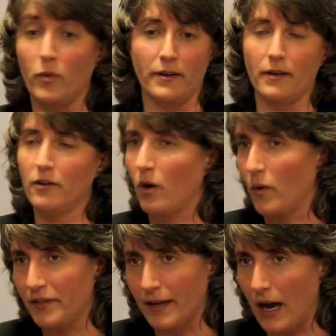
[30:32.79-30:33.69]
We didn't know
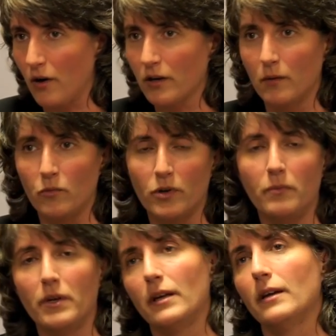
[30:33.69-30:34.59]
what the outcome
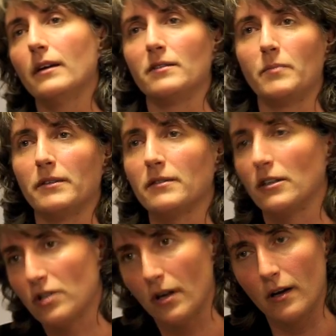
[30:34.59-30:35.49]
would be. It's been
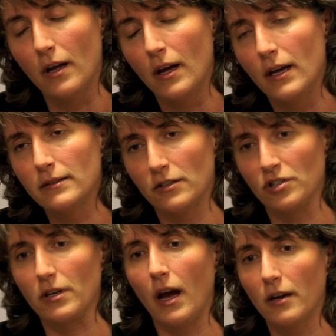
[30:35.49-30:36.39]
such a
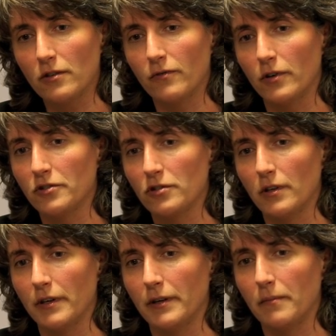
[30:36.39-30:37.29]

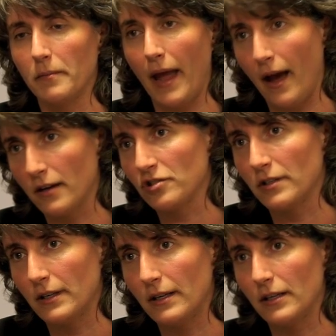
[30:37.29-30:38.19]
controversial and
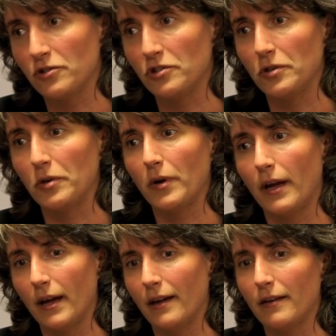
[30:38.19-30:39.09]
passionate issue,
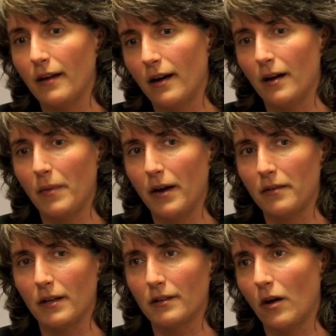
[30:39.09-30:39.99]
and I
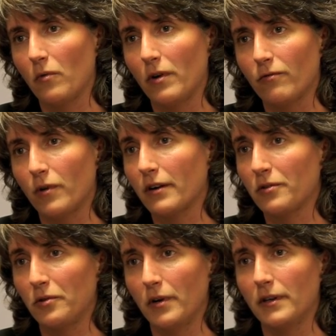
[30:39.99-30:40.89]
think that we've
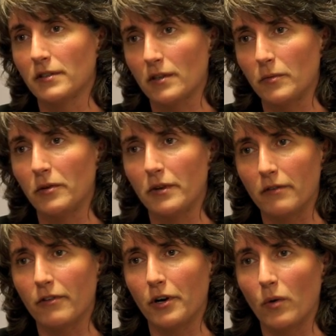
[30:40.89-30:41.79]
worked through it as a
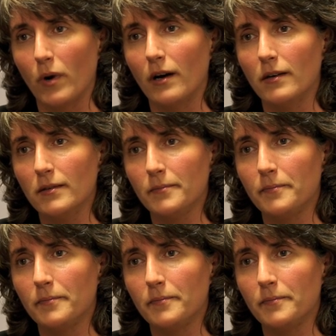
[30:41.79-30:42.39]
community very well.